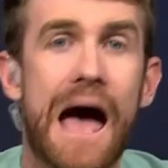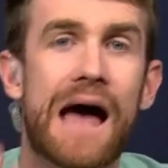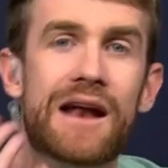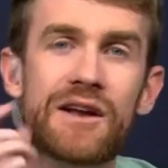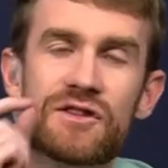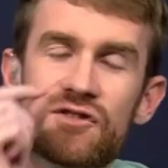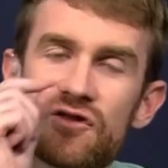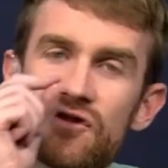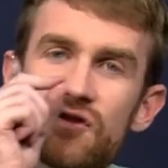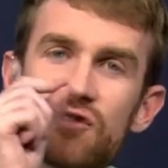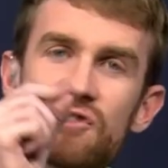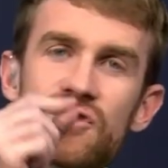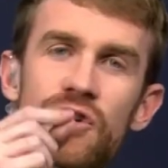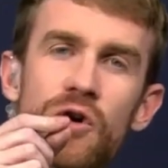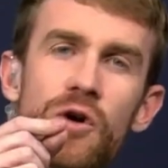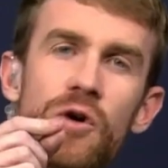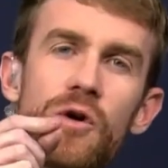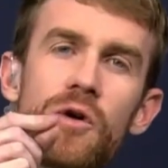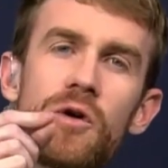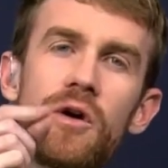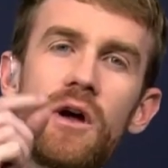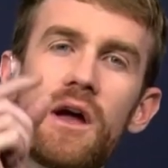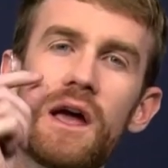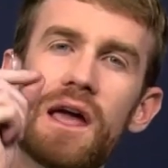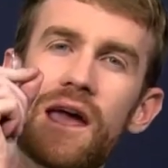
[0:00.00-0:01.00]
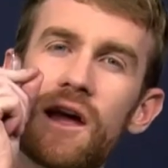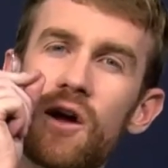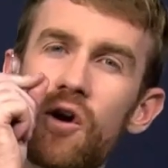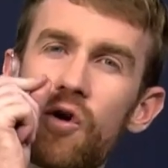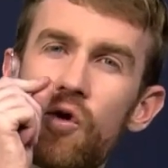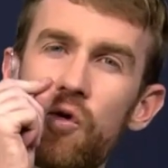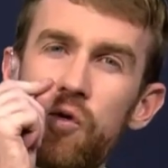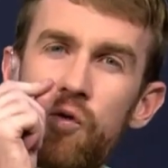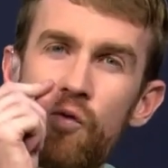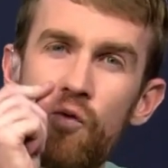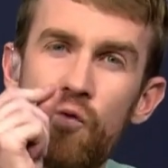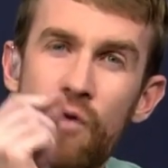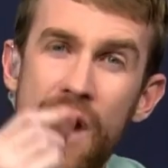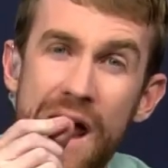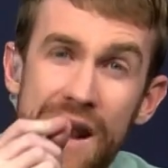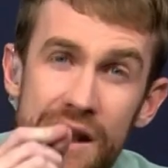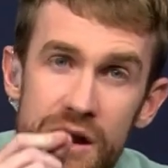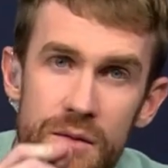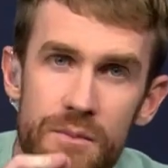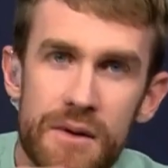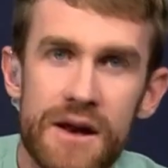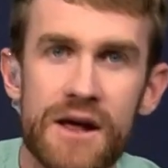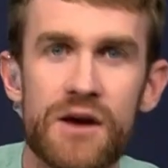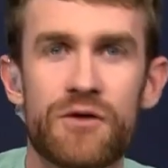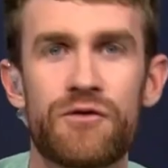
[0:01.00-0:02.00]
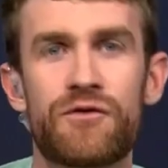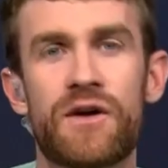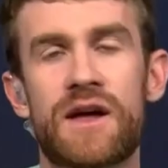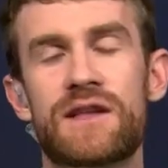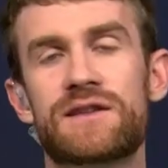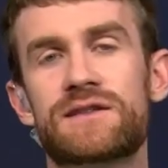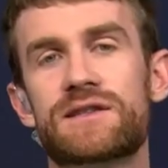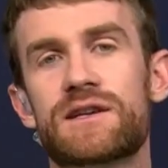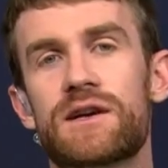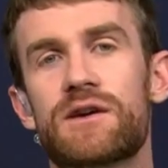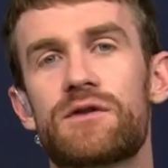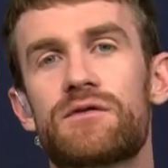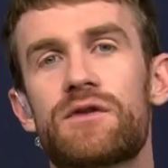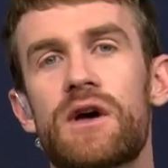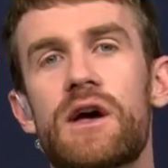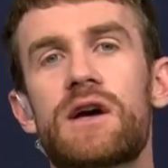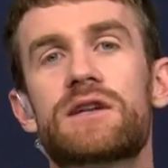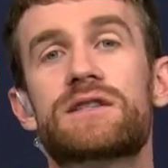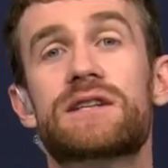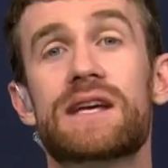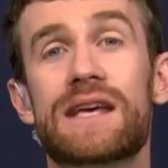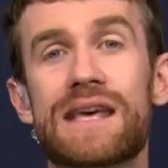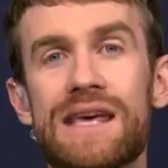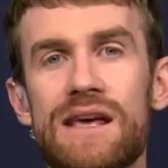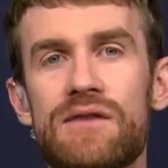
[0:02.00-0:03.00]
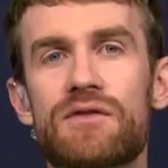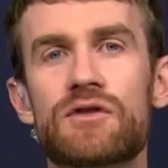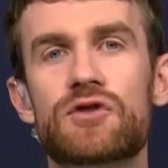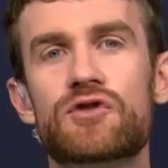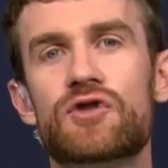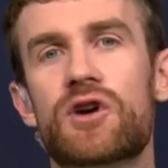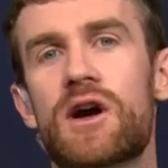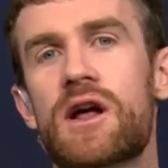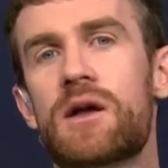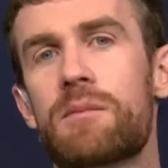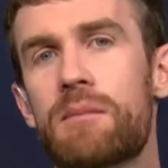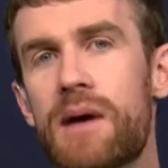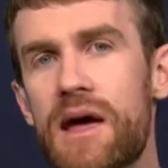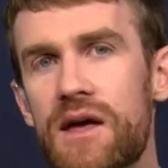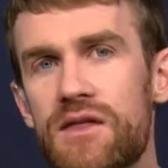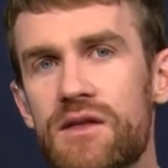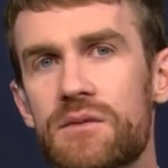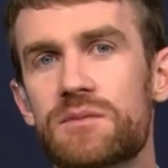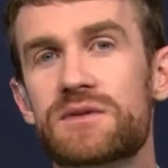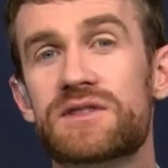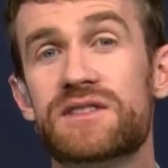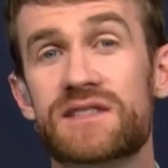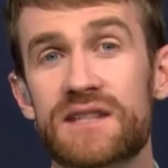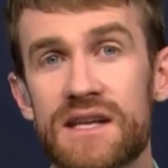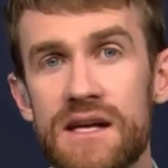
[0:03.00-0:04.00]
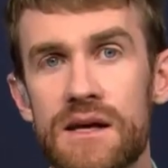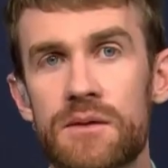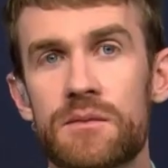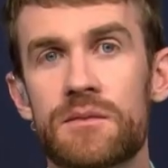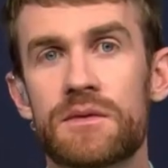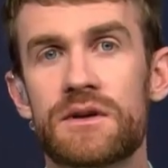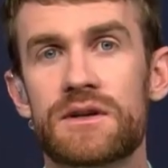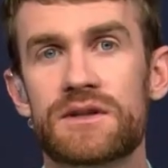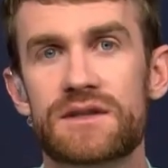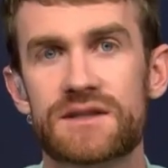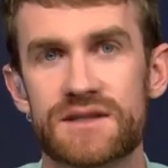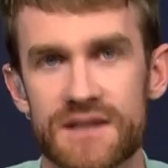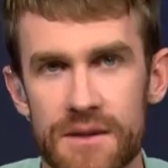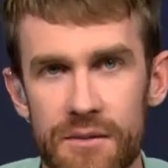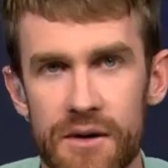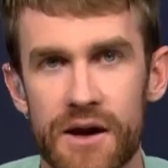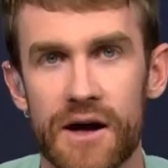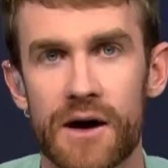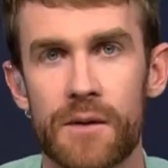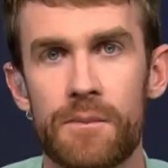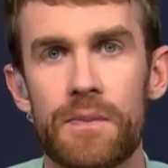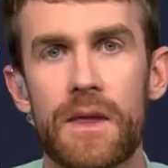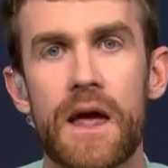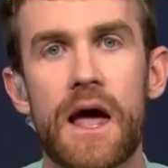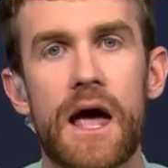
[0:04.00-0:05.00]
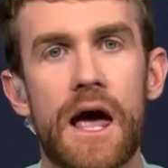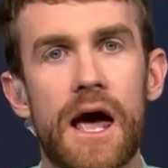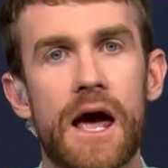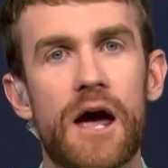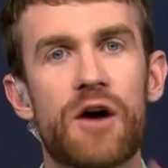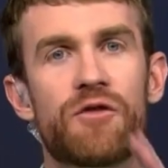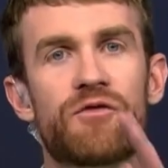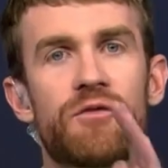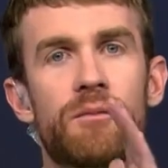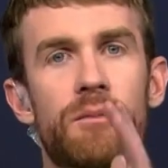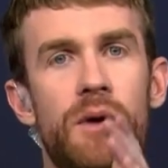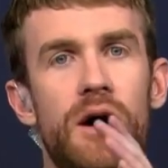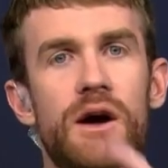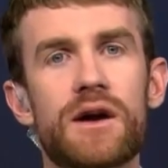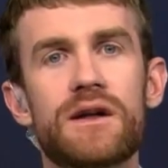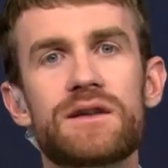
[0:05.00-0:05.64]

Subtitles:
And it's so incredibly offensive to even try and make them seem similar. If